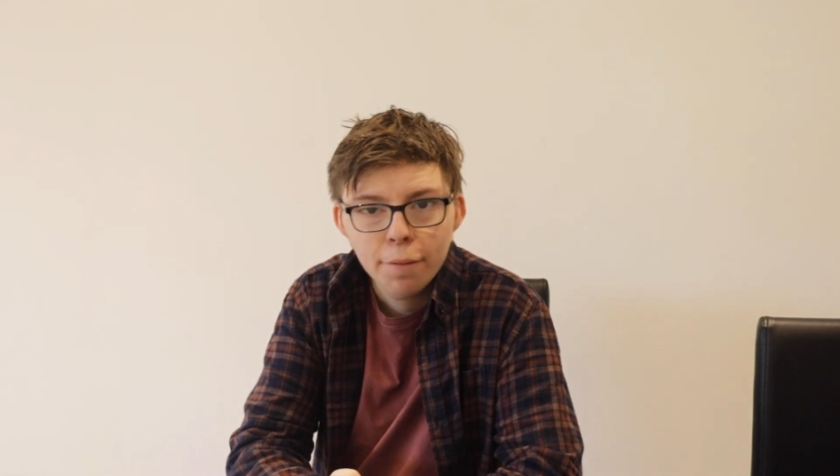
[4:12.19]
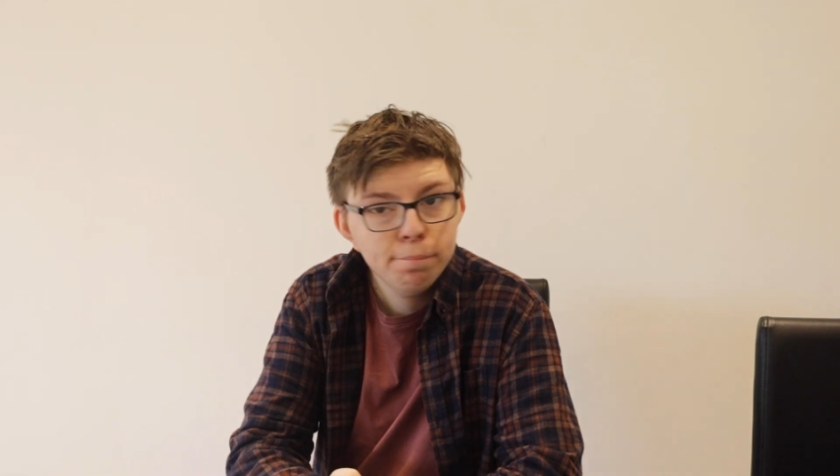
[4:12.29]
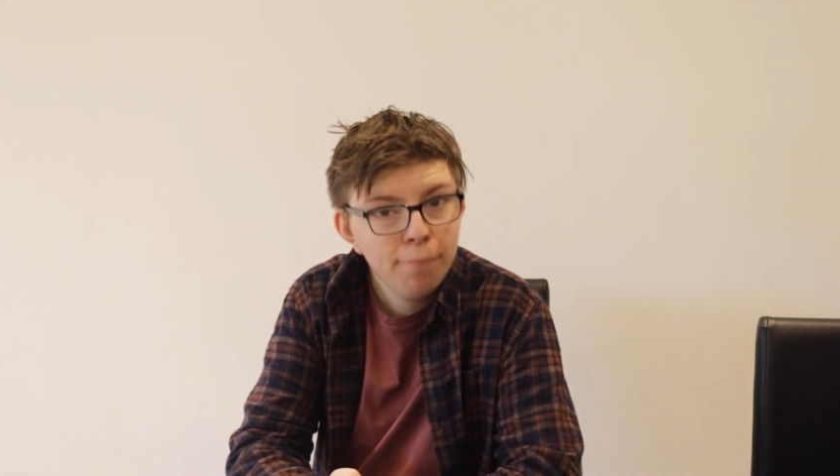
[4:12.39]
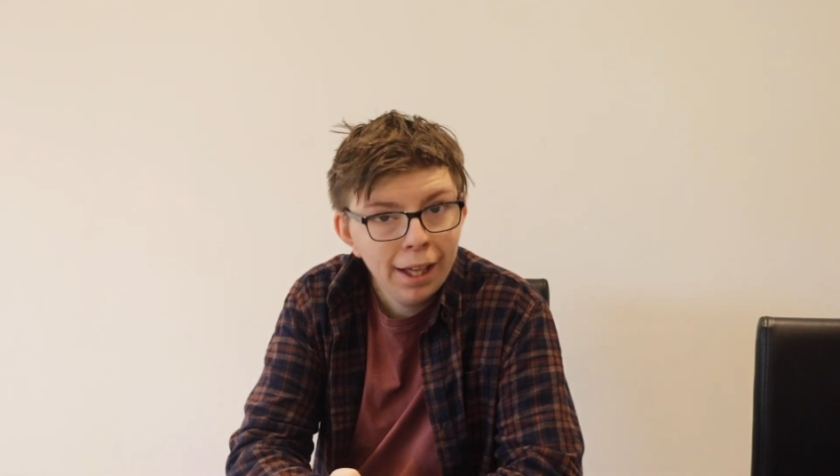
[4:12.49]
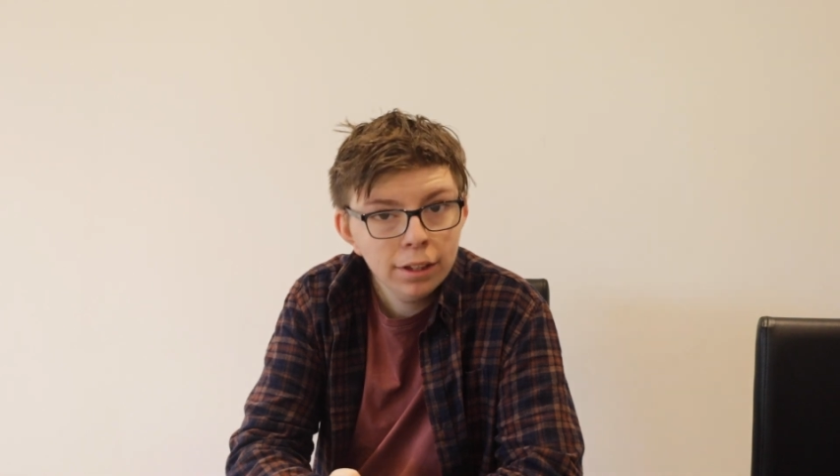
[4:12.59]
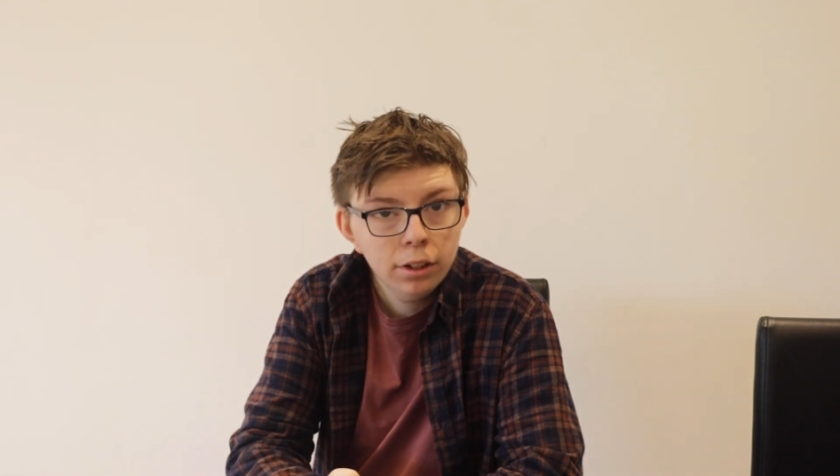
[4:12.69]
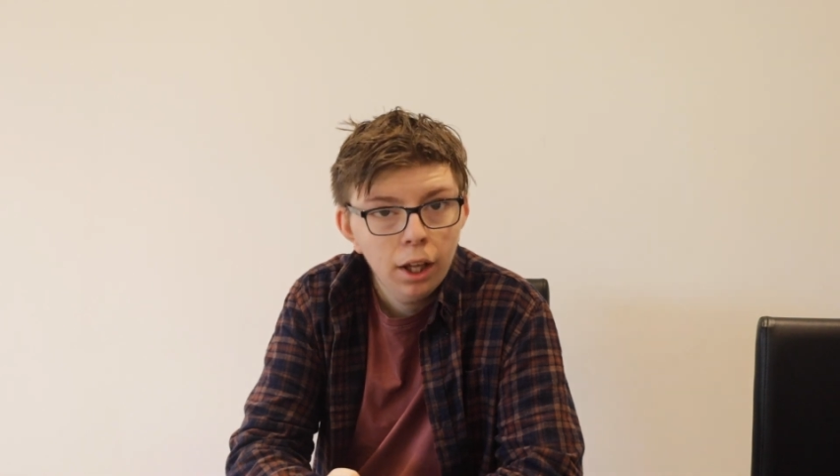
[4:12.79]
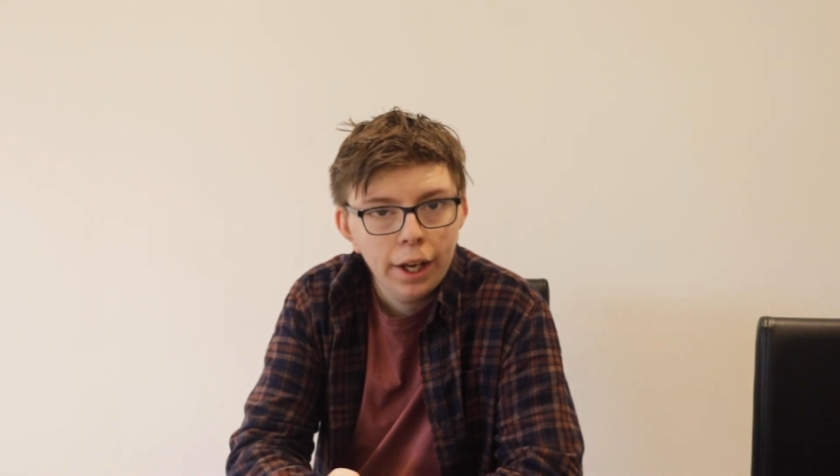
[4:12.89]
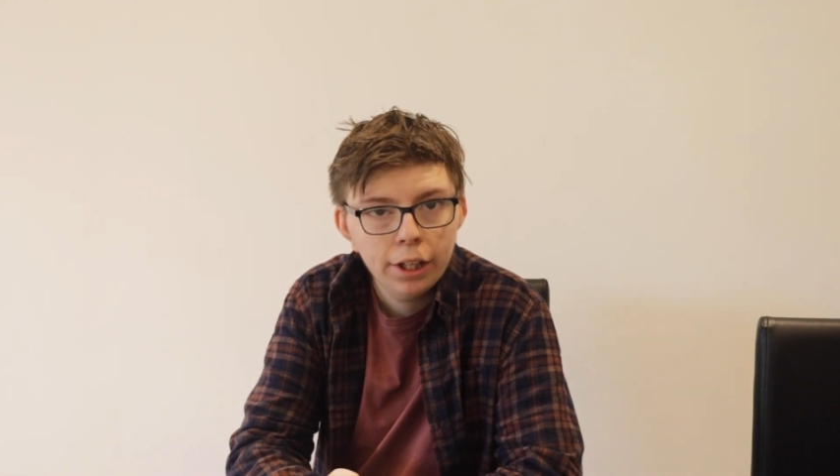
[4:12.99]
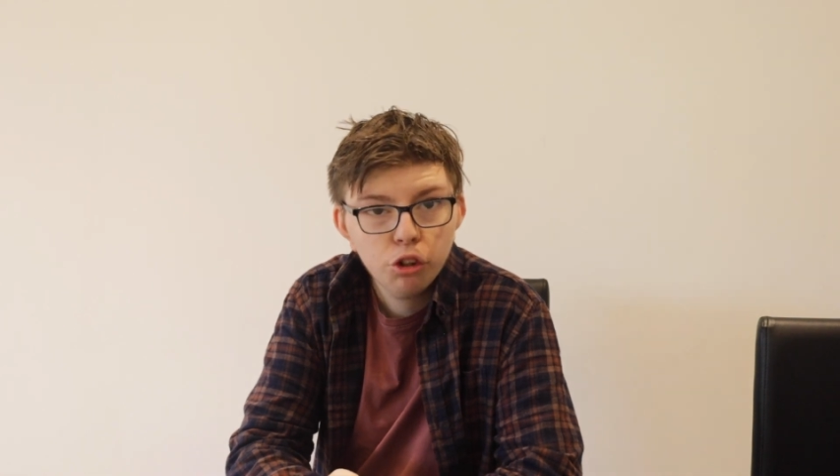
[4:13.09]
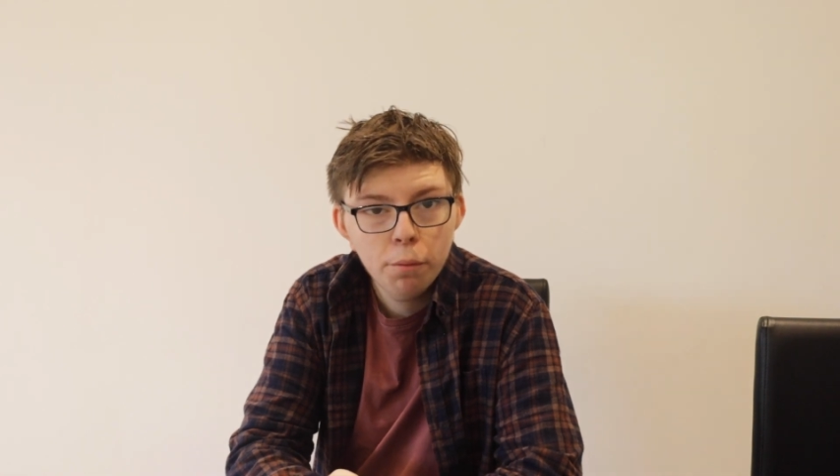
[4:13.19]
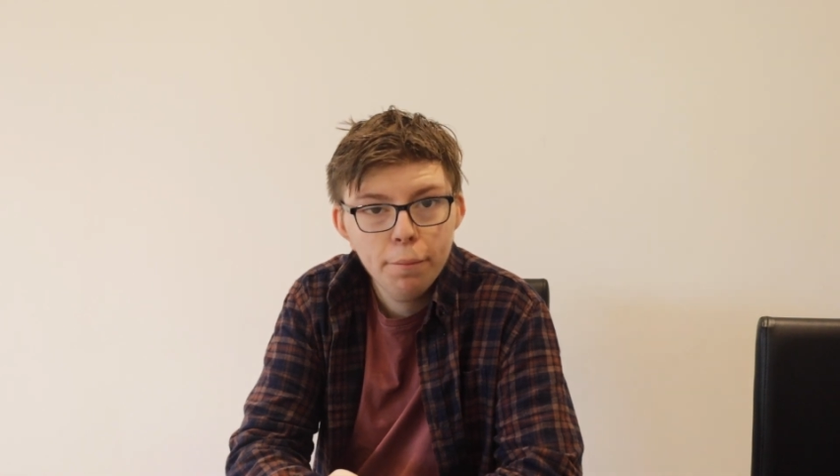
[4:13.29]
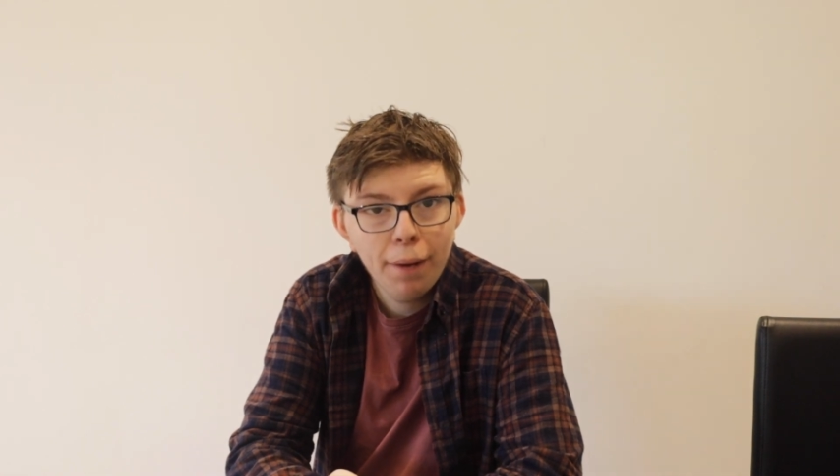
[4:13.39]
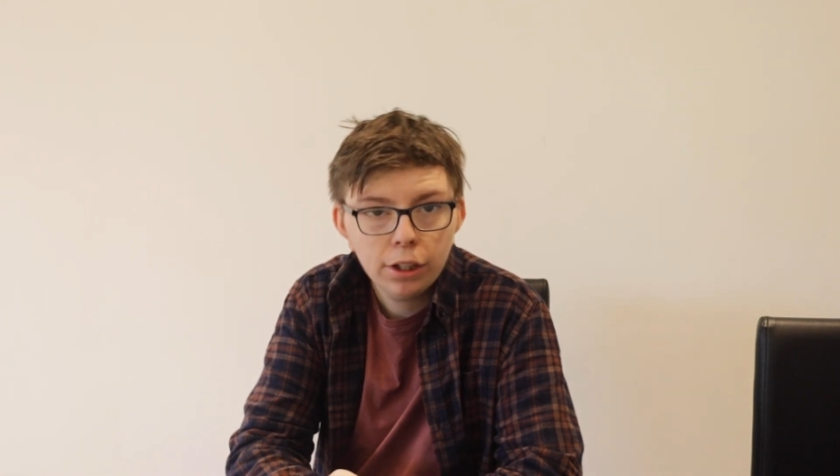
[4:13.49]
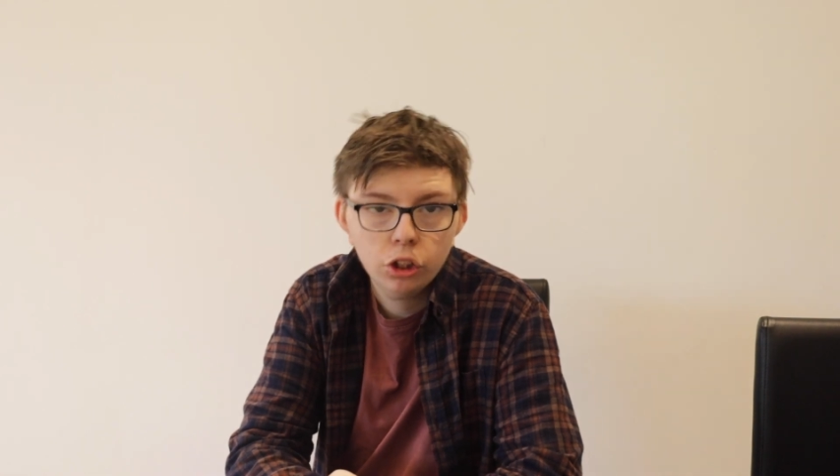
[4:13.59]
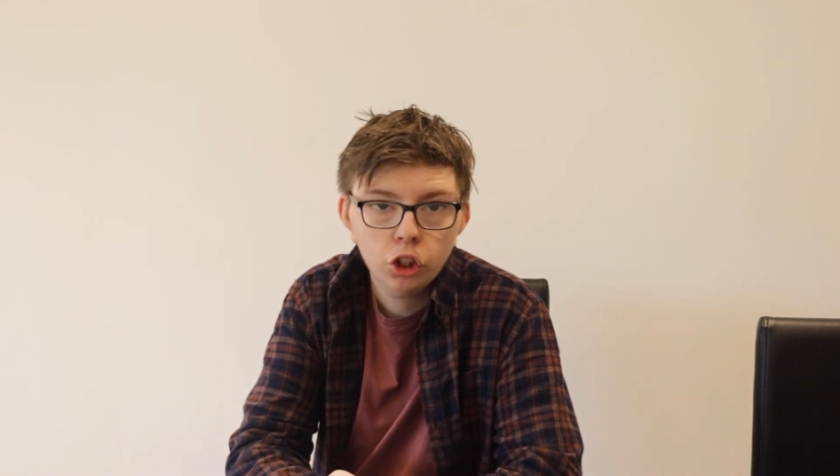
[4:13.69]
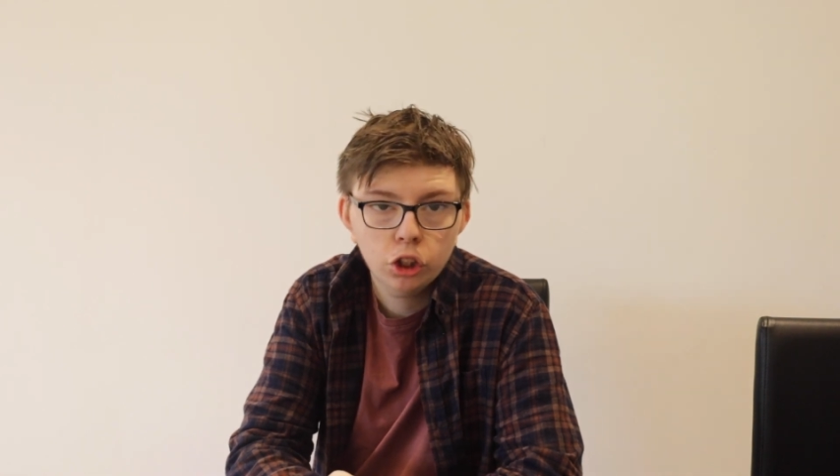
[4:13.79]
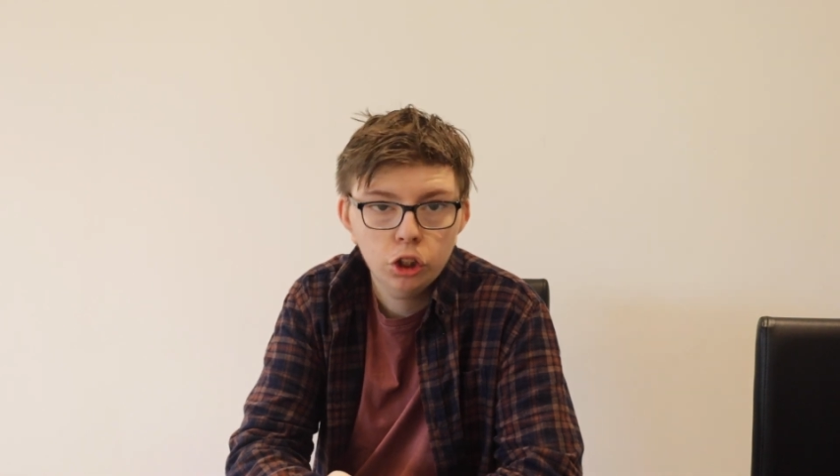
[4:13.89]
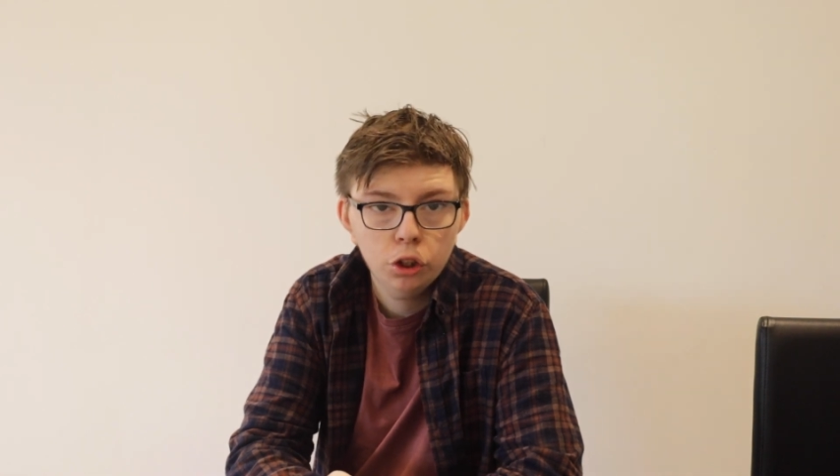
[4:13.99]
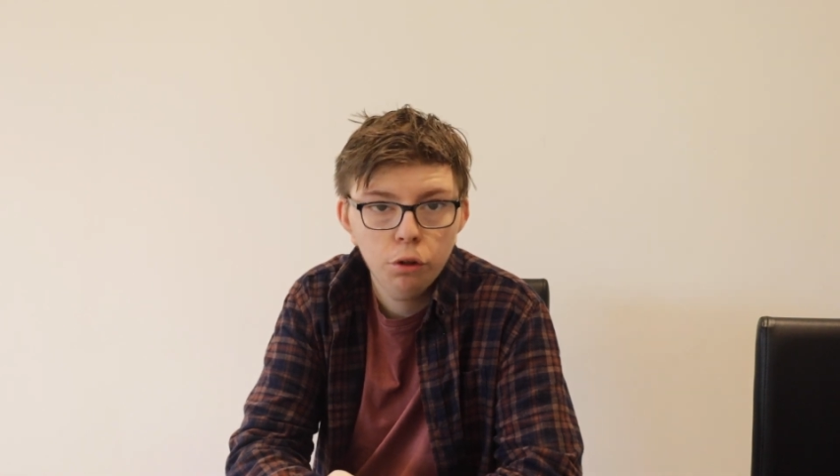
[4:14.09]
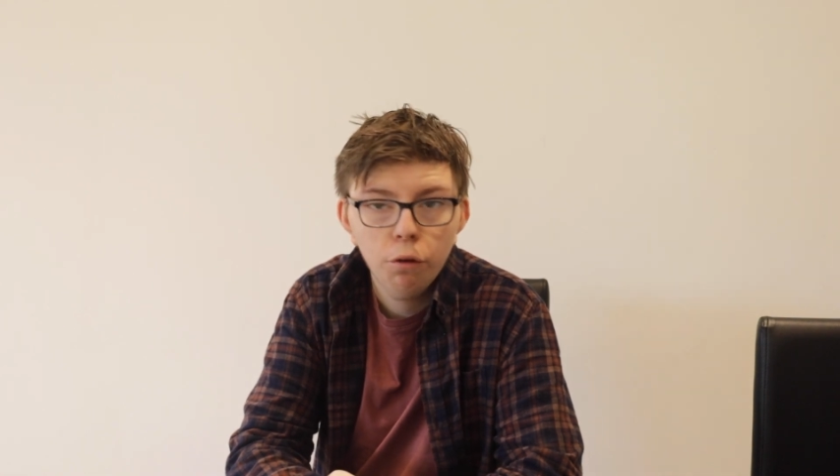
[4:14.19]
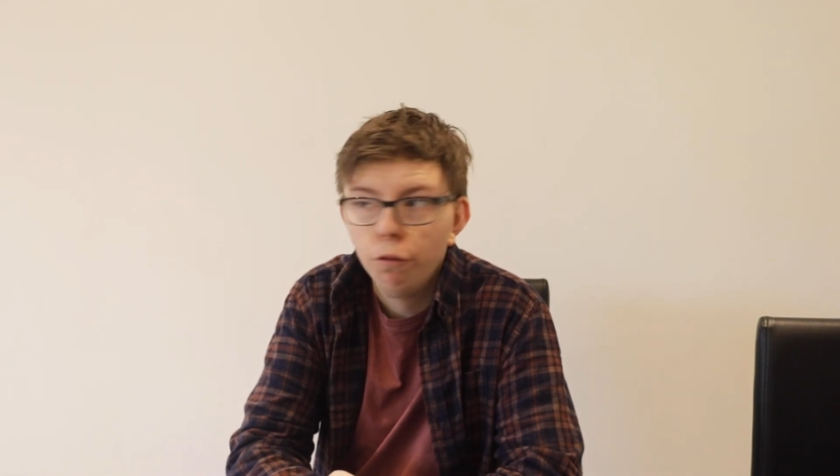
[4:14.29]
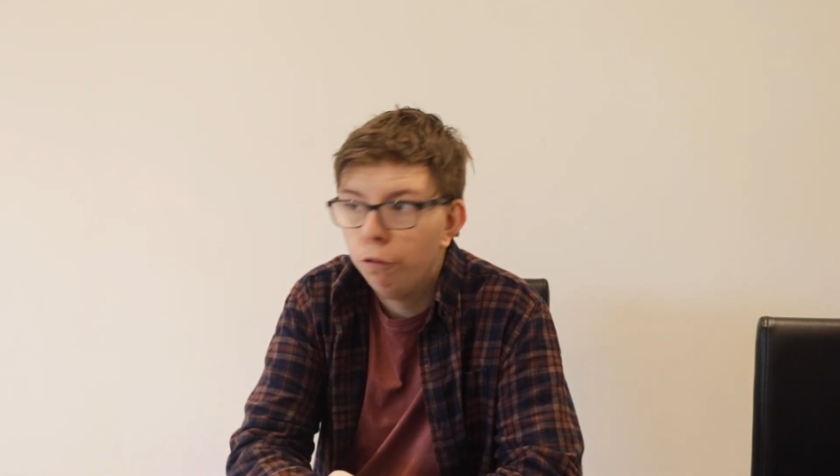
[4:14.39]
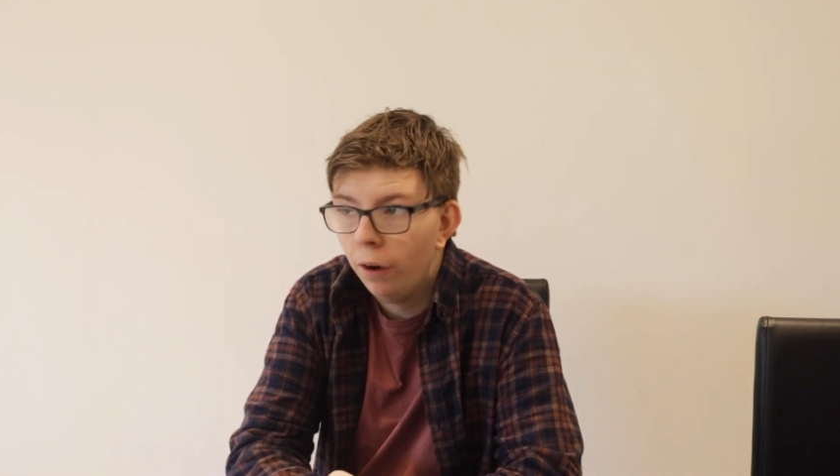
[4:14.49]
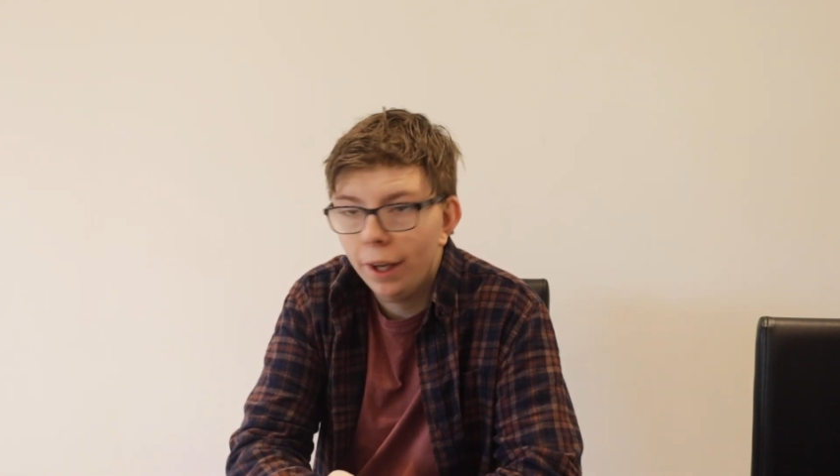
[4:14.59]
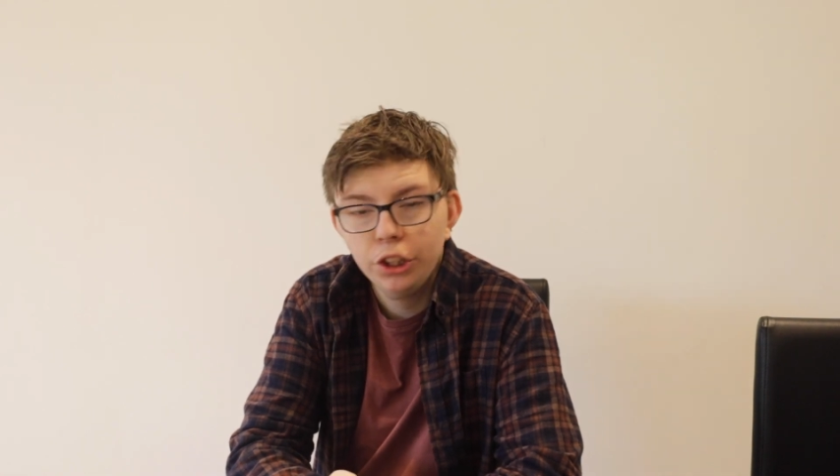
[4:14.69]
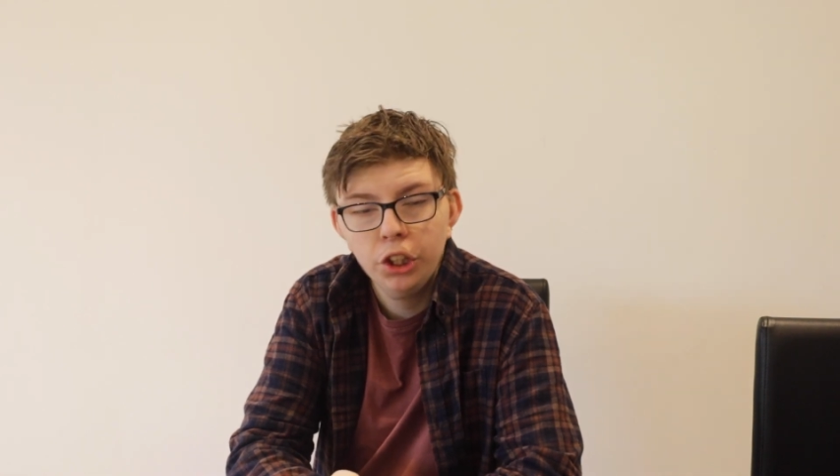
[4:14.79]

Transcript: Mel is coming back to Doctor Who fully.